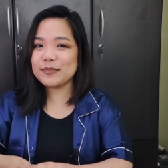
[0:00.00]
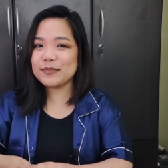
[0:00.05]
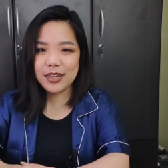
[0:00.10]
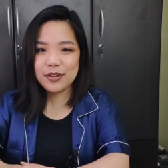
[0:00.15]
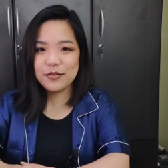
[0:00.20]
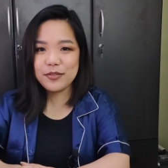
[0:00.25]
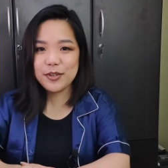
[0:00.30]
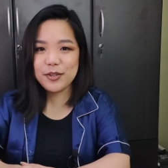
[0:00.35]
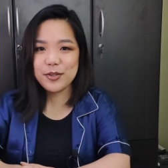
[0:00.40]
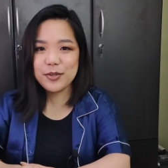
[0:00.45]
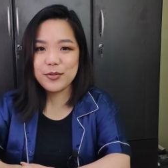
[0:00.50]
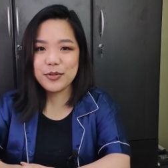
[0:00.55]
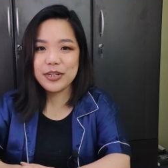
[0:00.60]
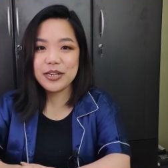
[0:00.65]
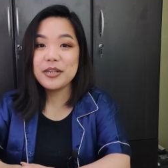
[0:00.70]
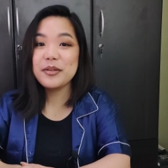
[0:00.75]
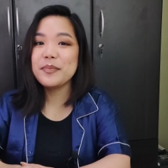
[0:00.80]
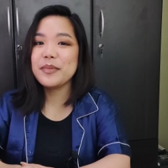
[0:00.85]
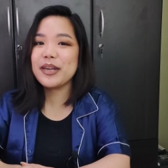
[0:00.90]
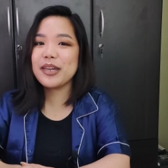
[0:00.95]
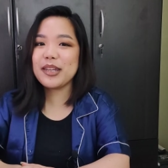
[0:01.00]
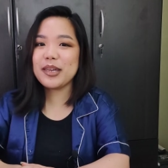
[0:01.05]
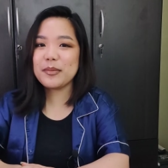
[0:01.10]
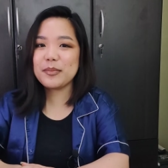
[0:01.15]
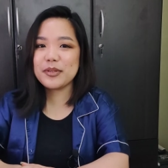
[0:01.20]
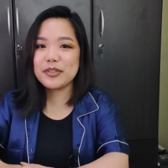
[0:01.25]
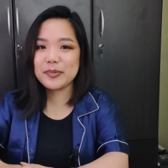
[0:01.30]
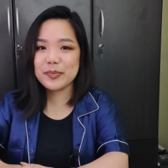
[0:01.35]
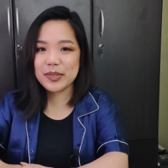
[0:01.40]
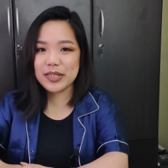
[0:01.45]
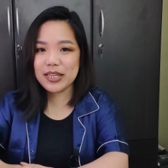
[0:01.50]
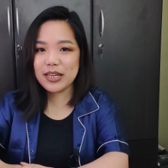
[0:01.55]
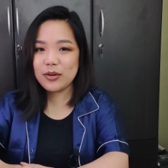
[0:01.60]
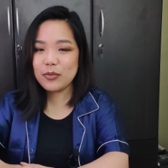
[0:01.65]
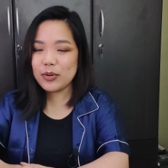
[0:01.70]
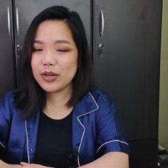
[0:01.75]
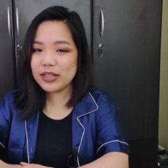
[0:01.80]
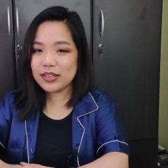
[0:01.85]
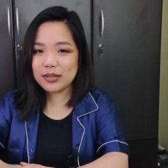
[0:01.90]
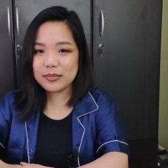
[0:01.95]
If you're new here, my name is
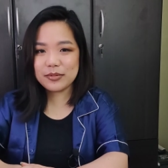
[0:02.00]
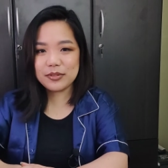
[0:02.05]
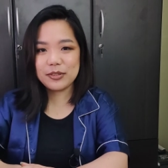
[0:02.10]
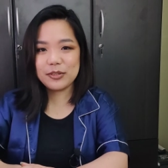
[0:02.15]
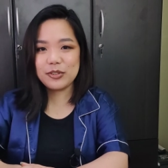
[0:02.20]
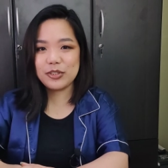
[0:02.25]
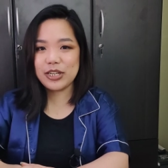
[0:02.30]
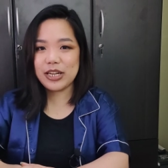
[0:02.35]
Mia. Welcome to the